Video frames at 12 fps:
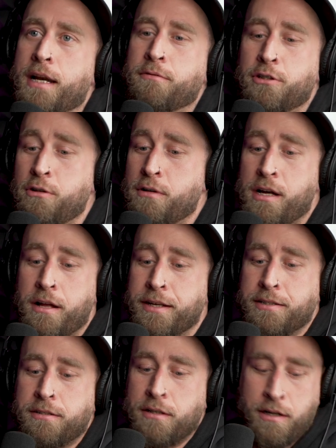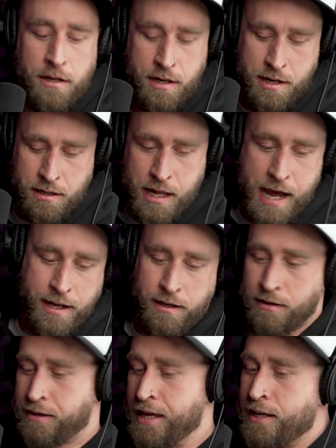That I was doing all this, like
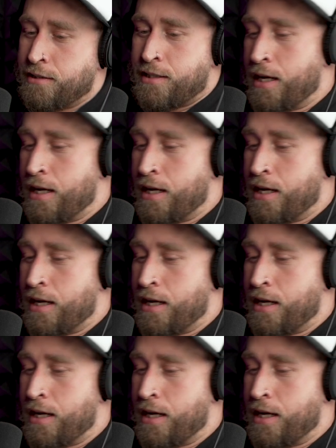things